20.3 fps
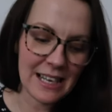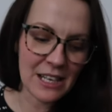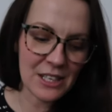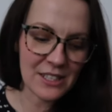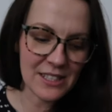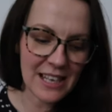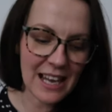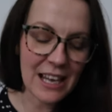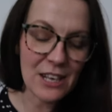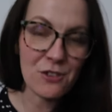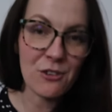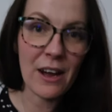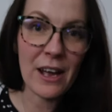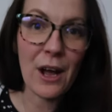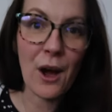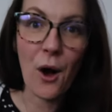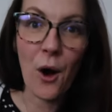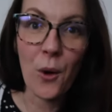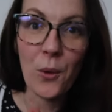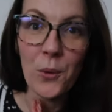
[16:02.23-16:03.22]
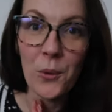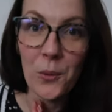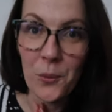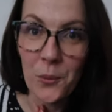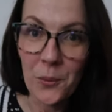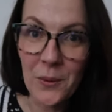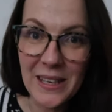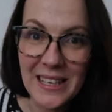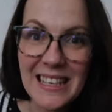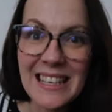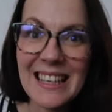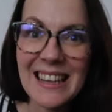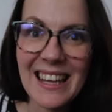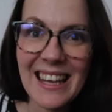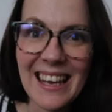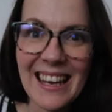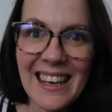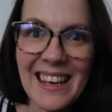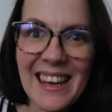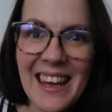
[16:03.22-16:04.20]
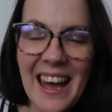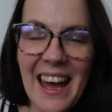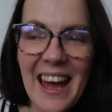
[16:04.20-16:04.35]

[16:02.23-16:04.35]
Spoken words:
I try it on weekly